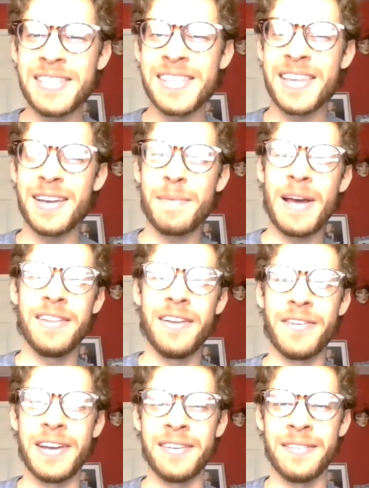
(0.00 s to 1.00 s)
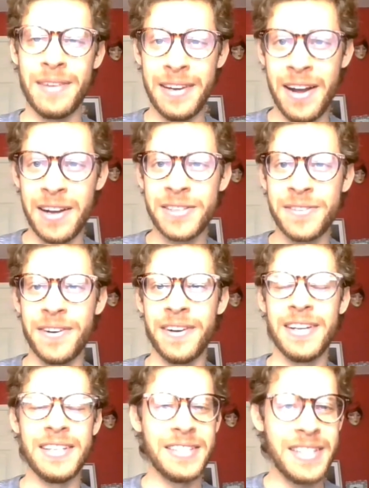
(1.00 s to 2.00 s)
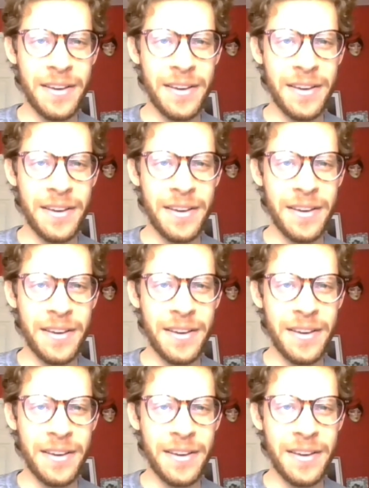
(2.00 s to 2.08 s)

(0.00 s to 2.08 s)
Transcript: best thing about living in Oxford is